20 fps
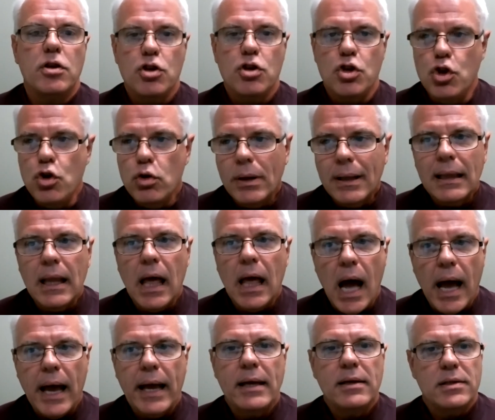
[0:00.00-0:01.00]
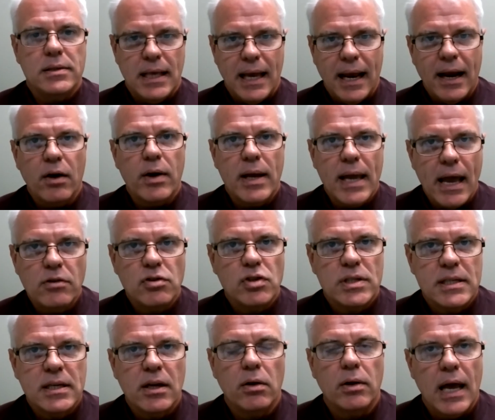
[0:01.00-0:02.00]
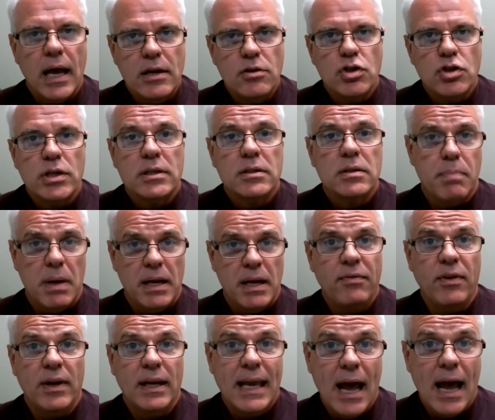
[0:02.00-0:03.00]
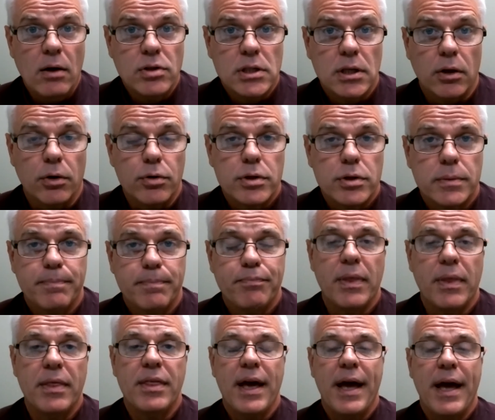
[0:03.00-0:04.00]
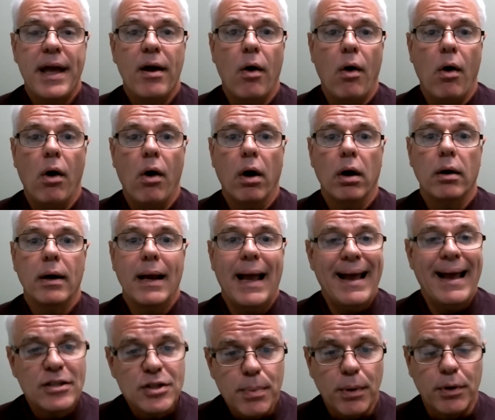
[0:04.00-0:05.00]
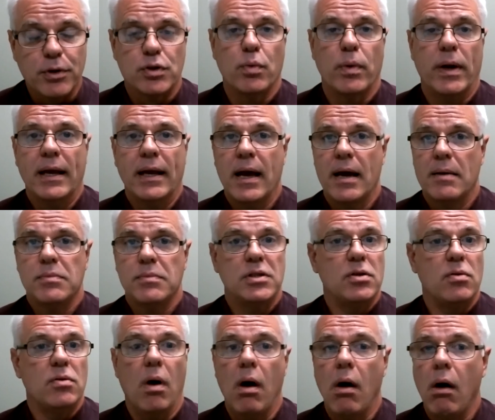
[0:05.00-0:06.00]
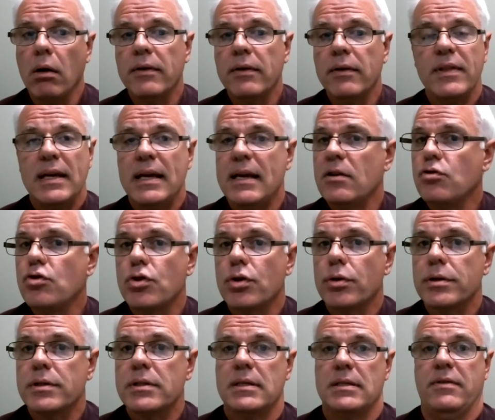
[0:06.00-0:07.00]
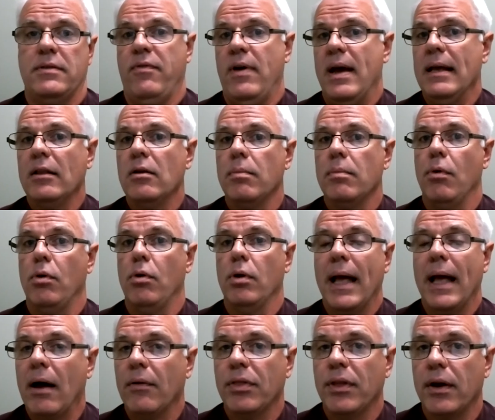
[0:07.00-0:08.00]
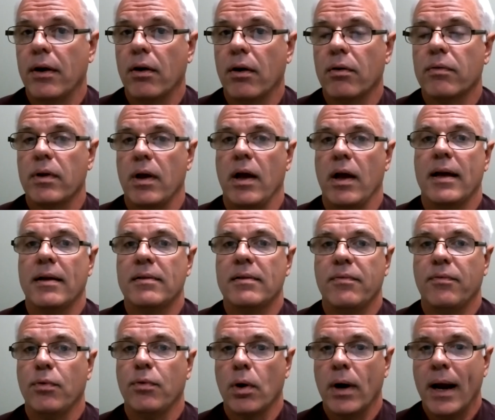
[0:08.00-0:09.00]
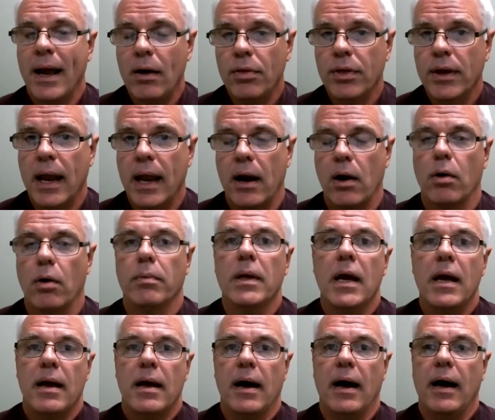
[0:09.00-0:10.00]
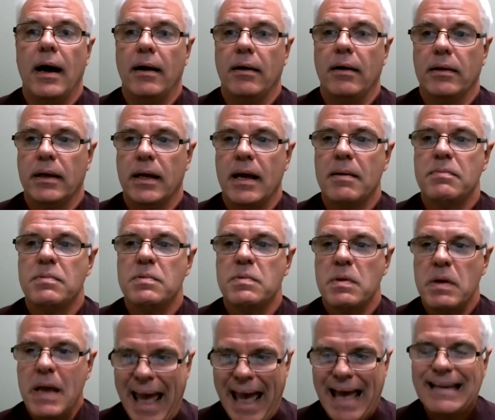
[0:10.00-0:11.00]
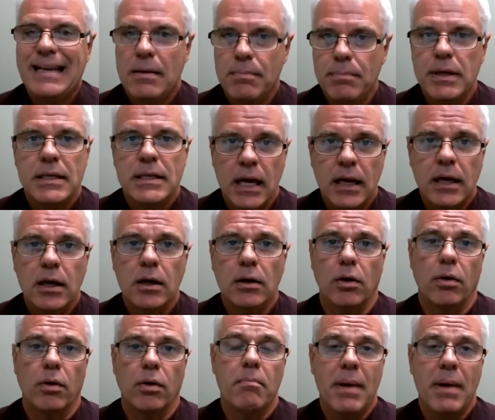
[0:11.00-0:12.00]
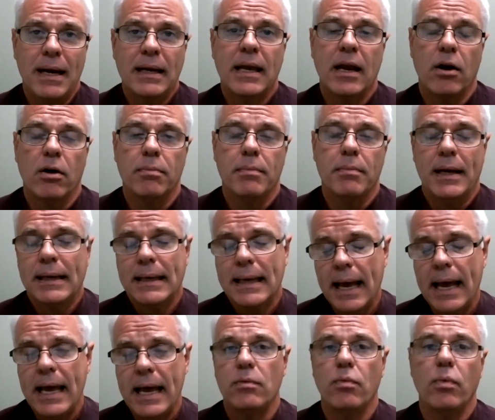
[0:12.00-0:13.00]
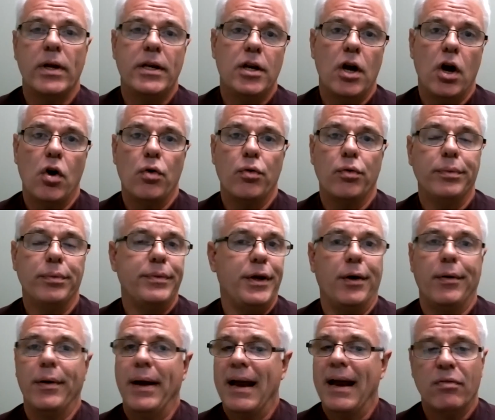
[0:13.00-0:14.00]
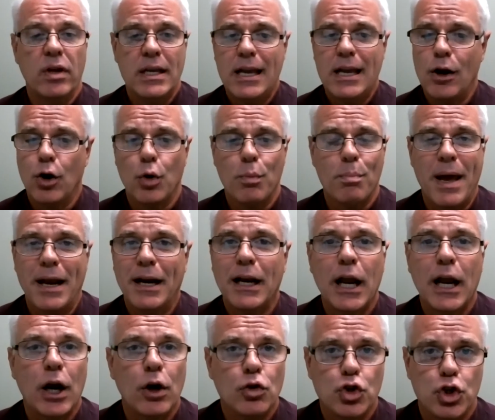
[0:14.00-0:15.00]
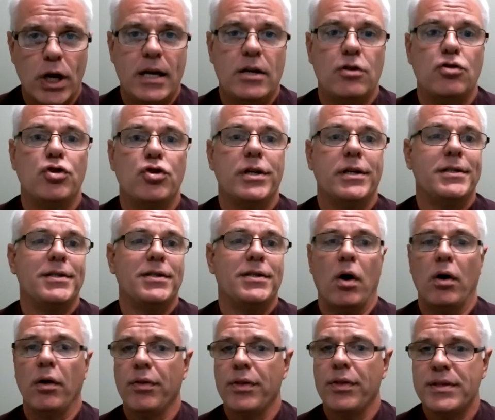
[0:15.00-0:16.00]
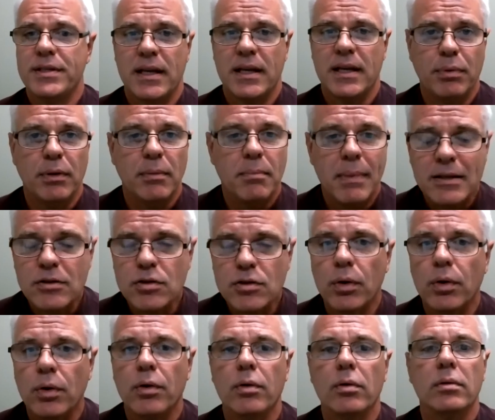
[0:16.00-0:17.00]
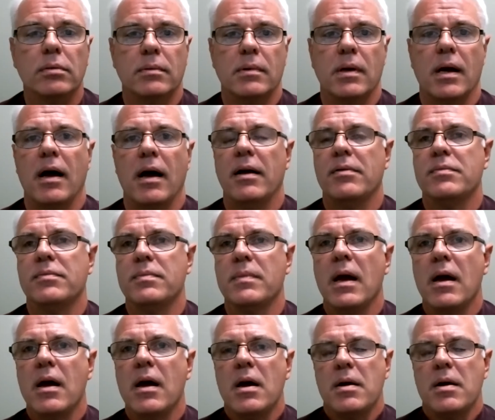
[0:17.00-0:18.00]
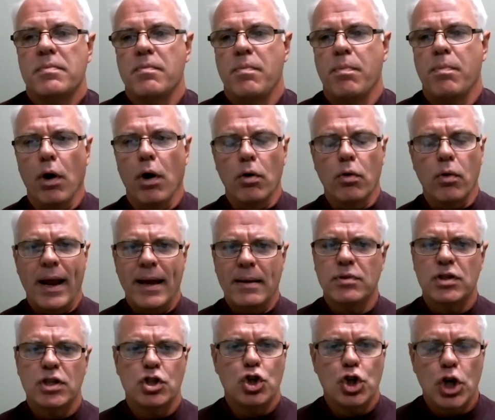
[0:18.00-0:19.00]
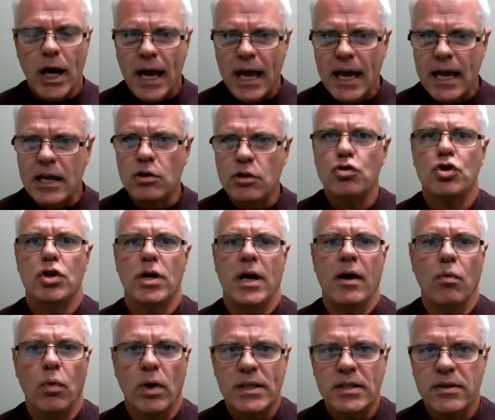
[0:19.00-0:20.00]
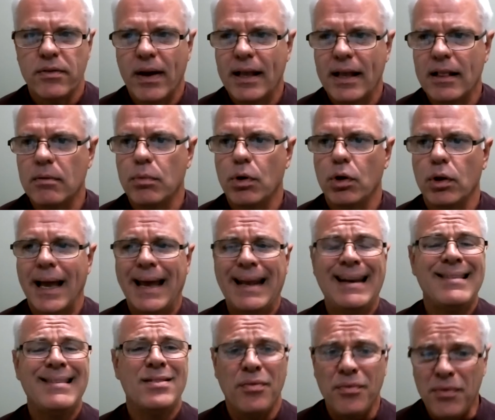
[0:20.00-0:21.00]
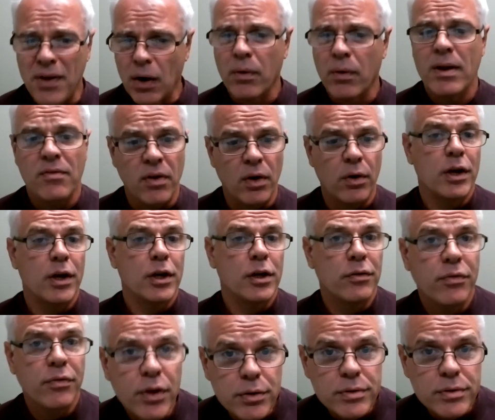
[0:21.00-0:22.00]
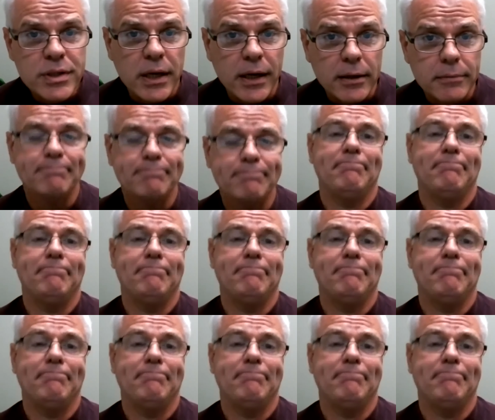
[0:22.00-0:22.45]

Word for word: utilize the Area Agency on Aging's benefit counselors. They are experts when it comes to all of the insurance that's available out there in for healthcare, uh, in, and in particular Medicare and Medicaid. We know, you know, every year Medicare changes, all the supplemental uh, programs change, and what's available, and it's very, very confusing.